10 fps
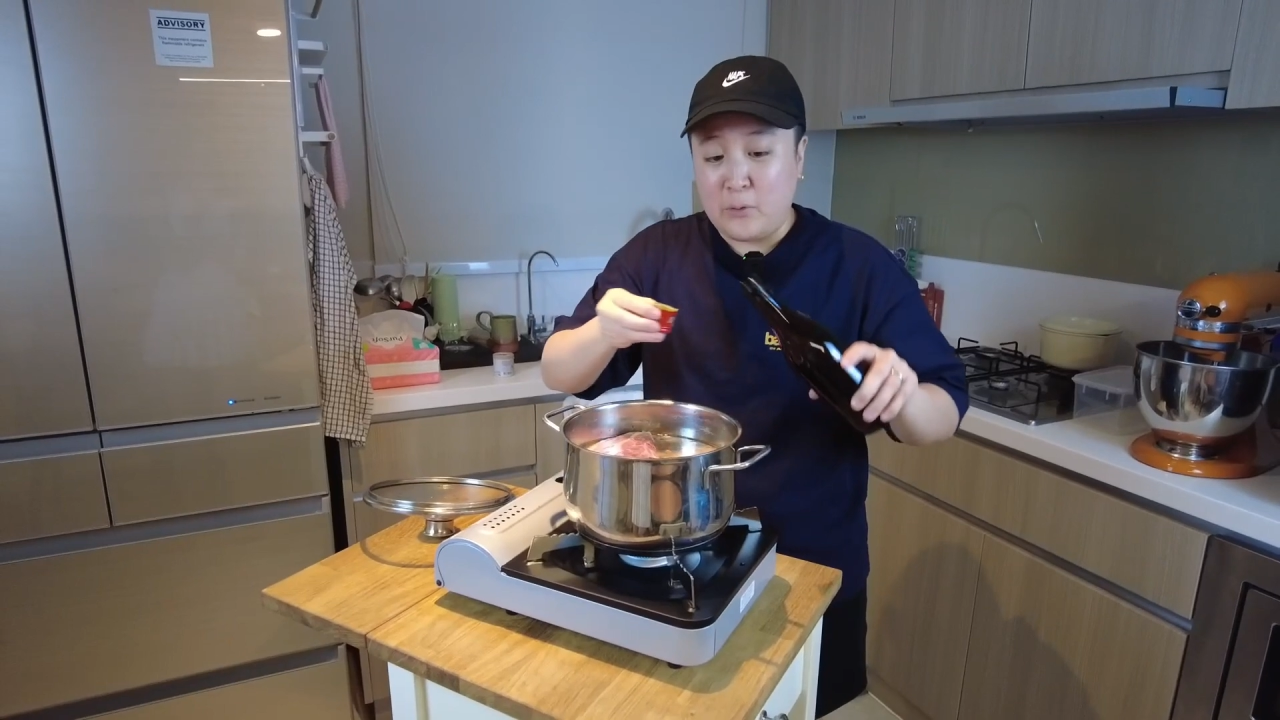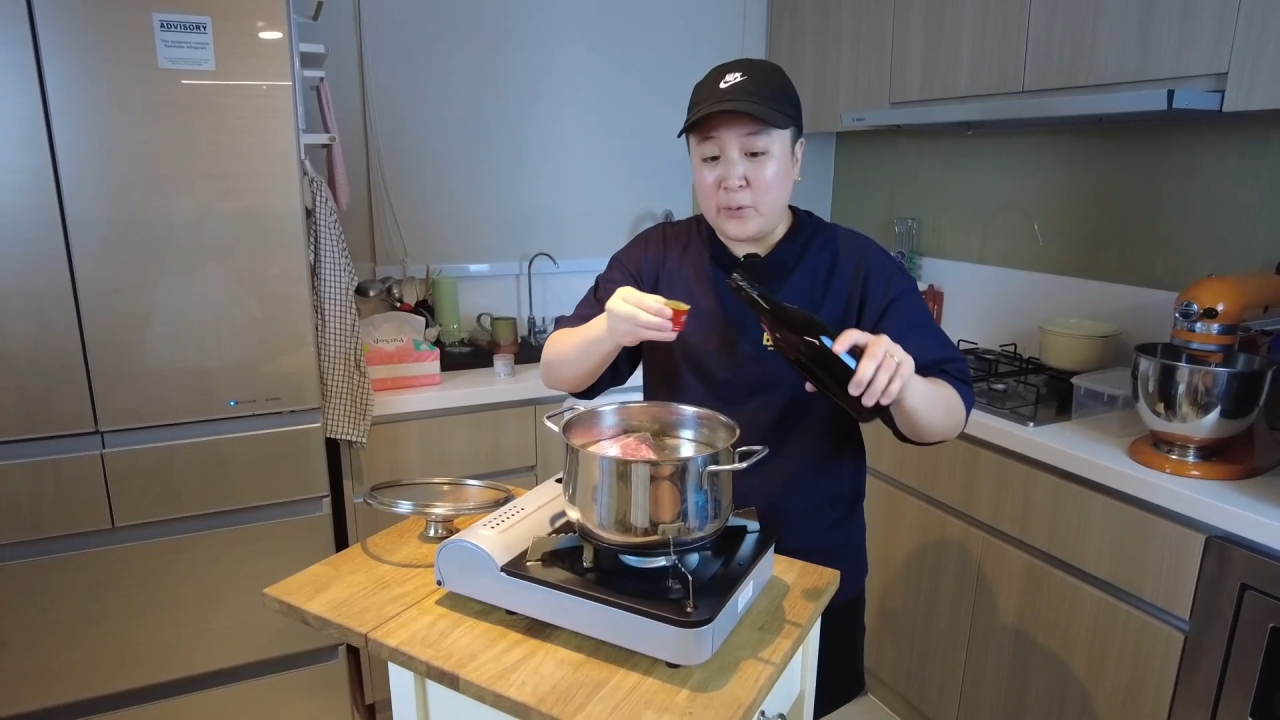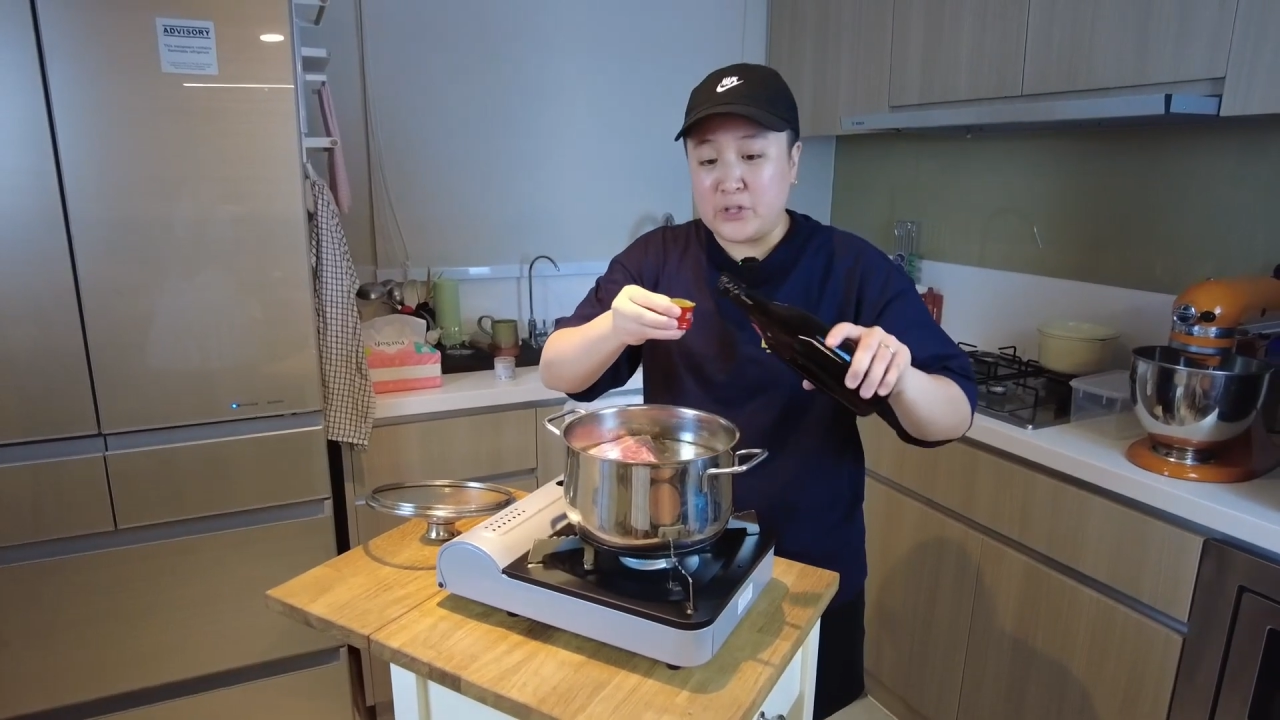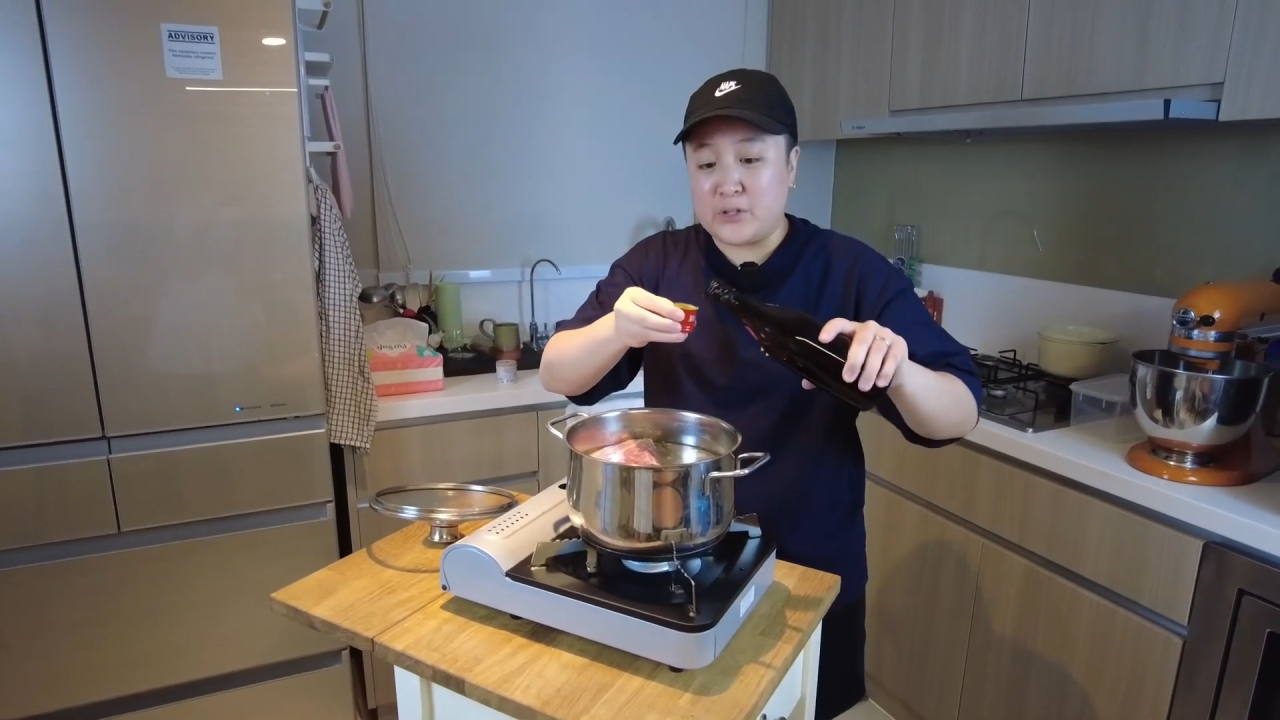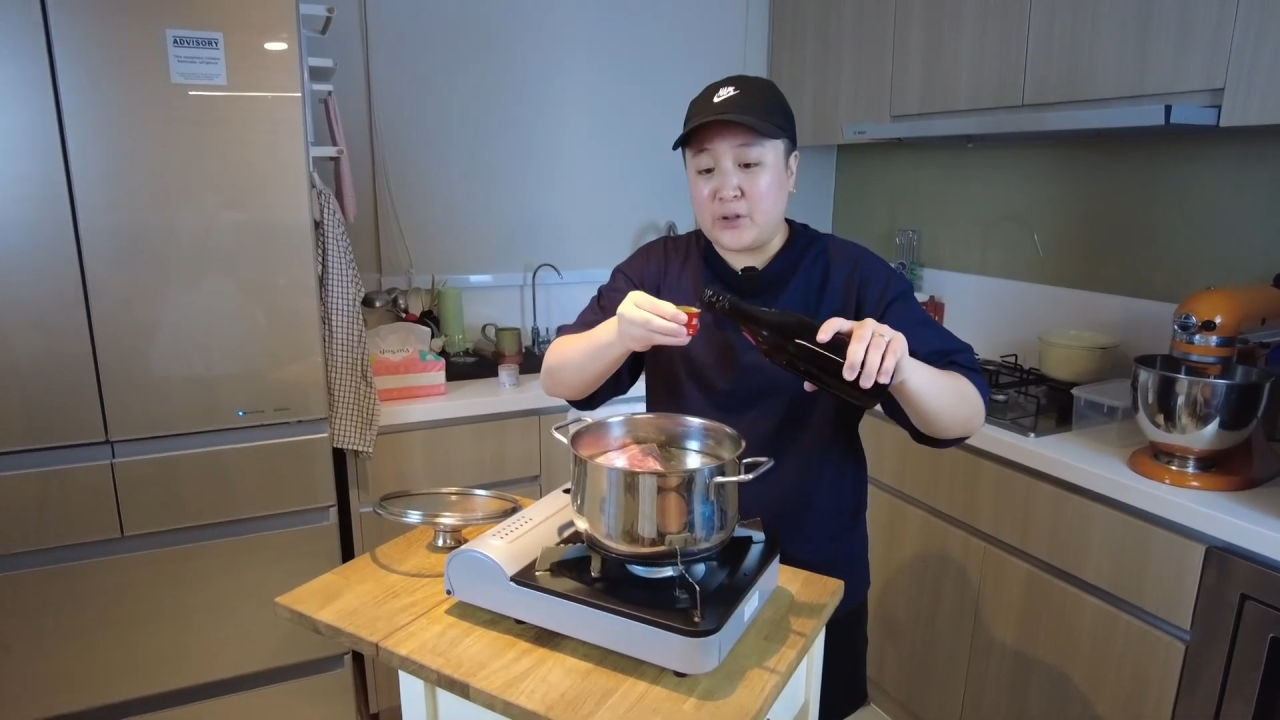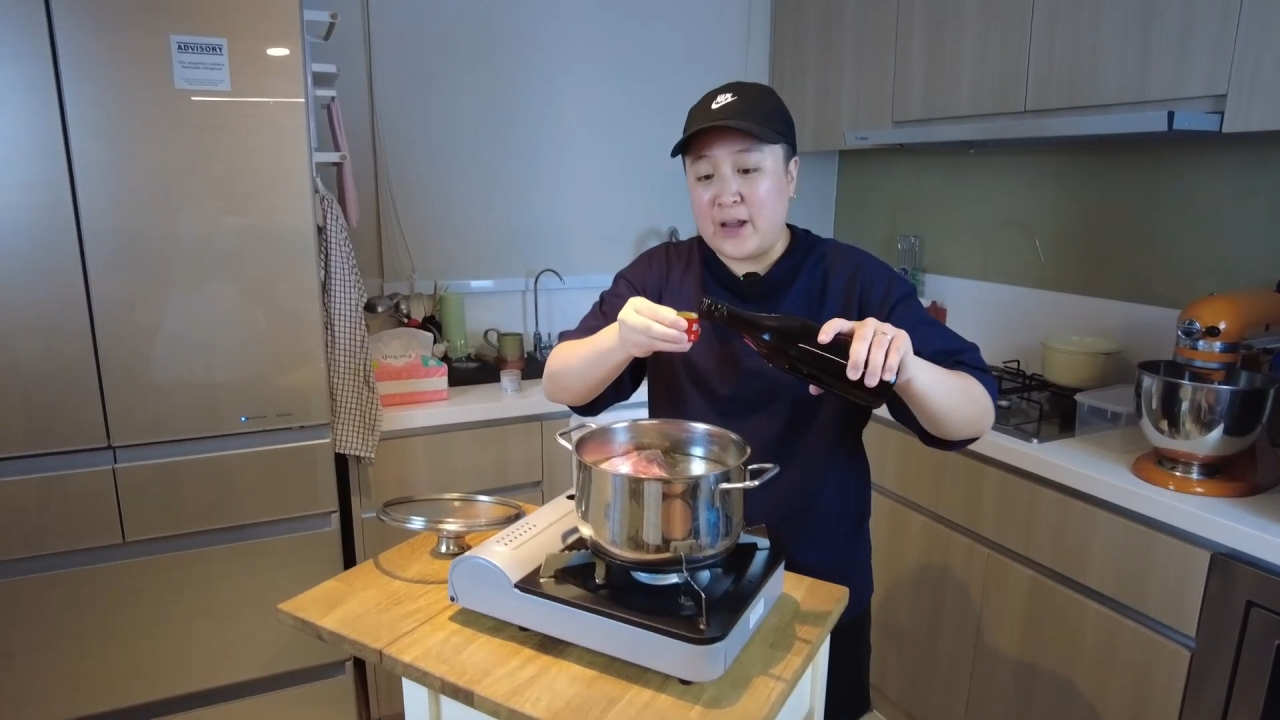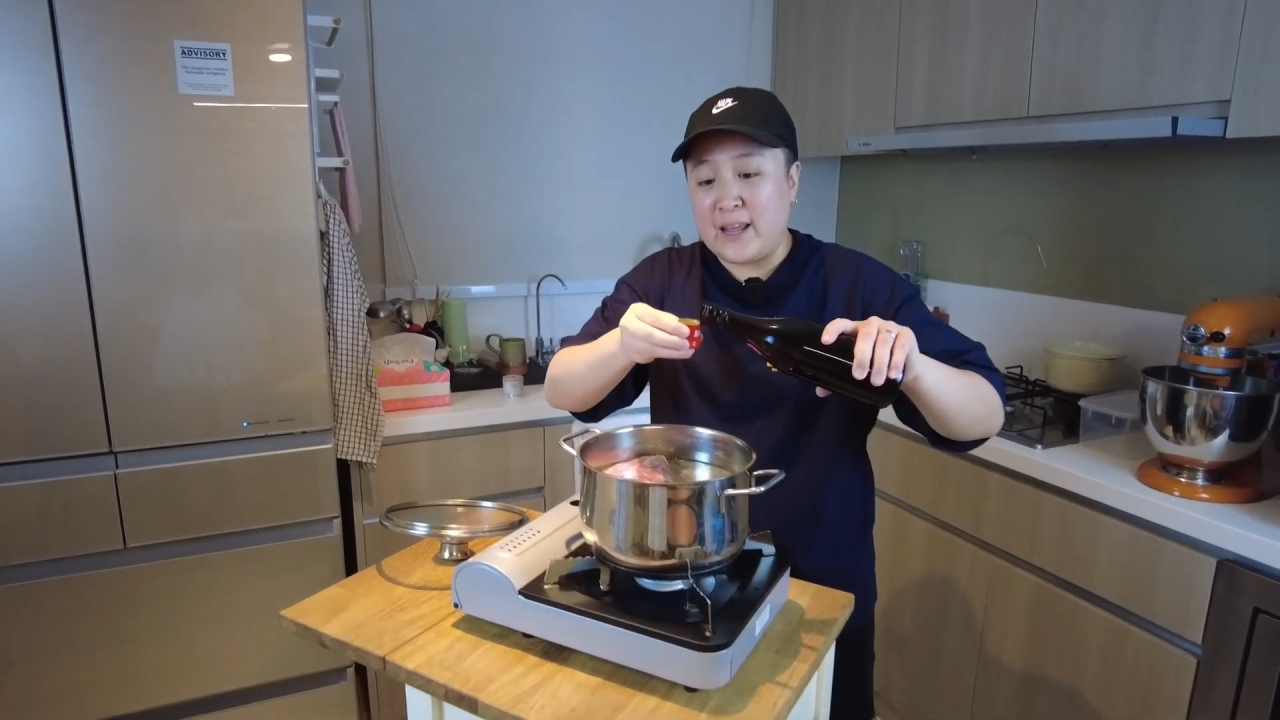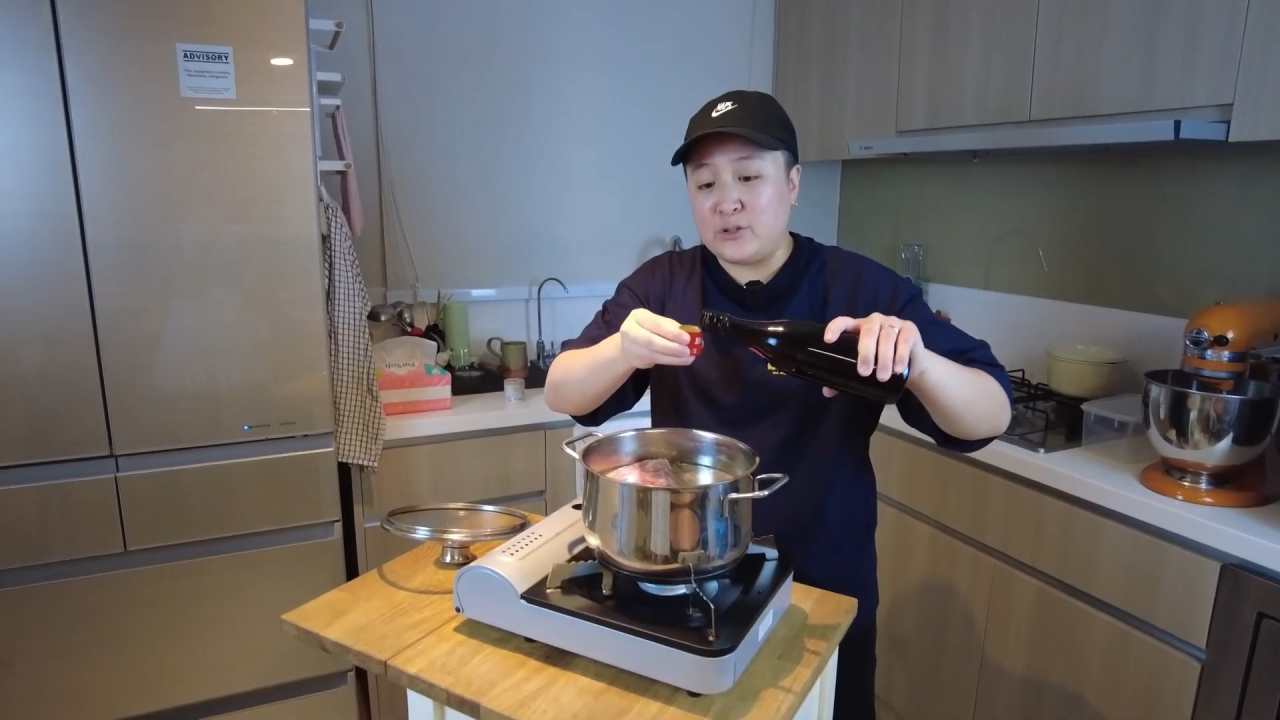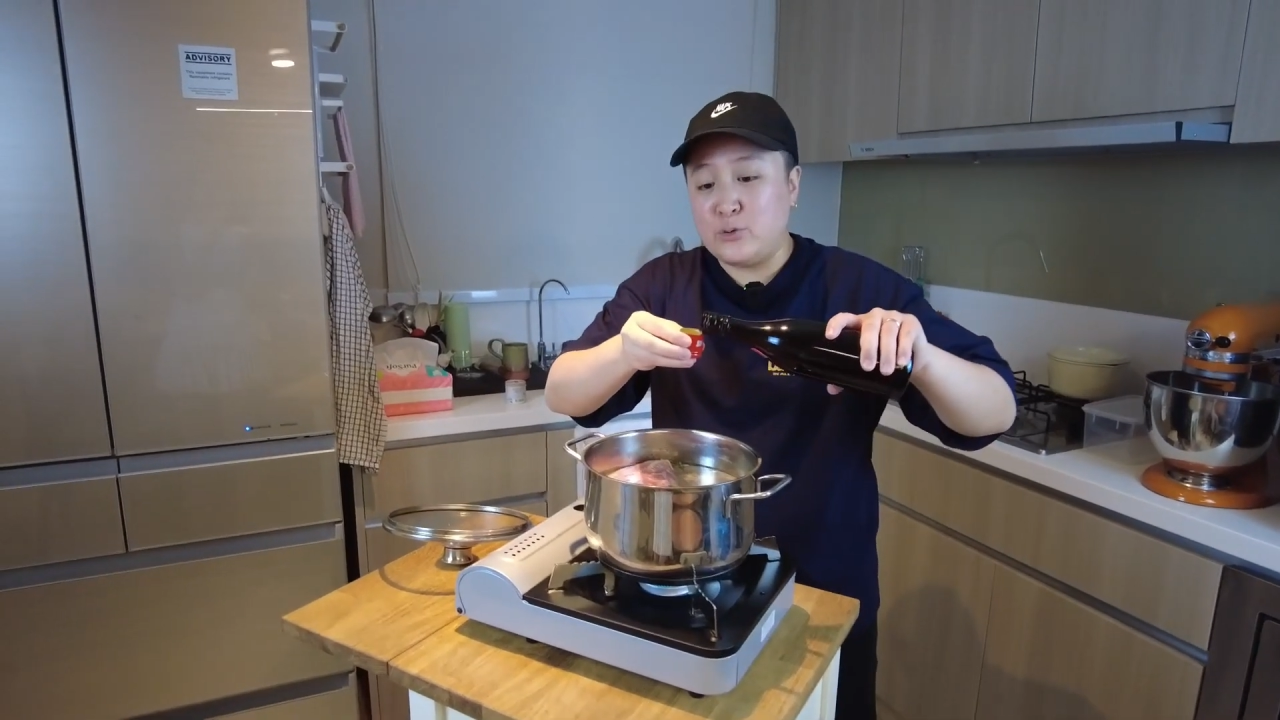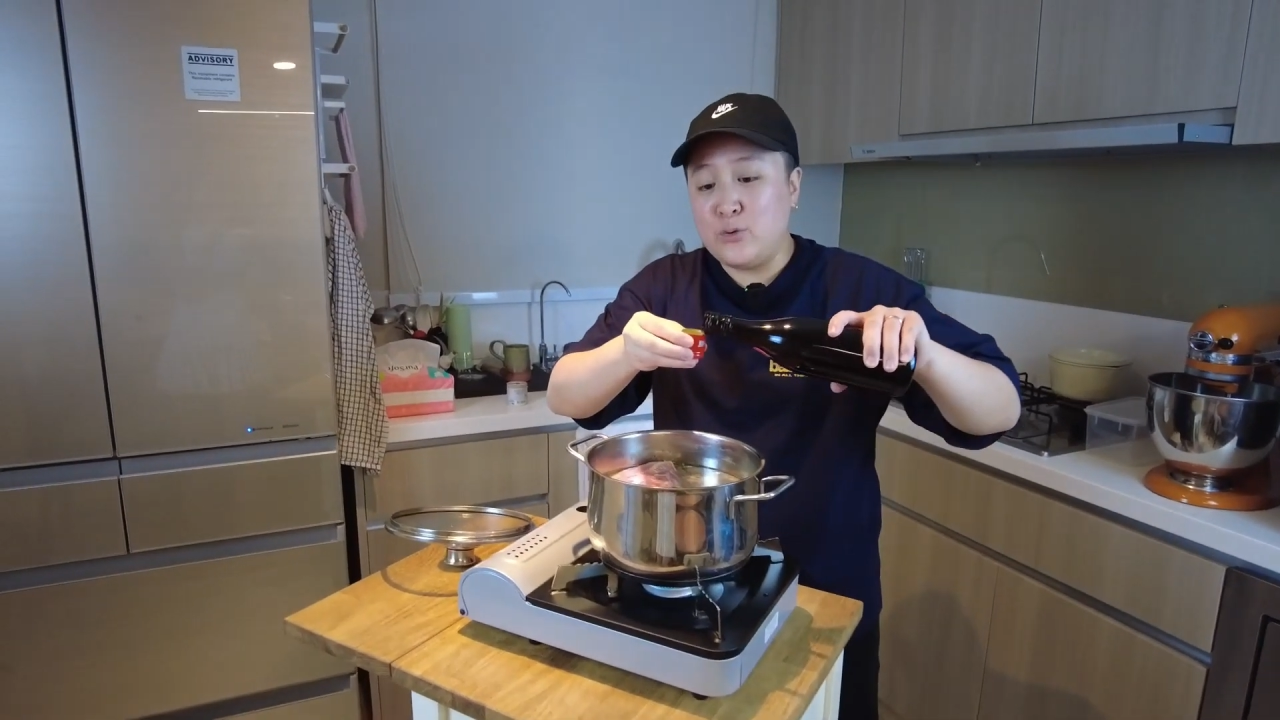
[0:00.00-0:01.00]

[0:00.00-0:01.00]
We're just gonna add 2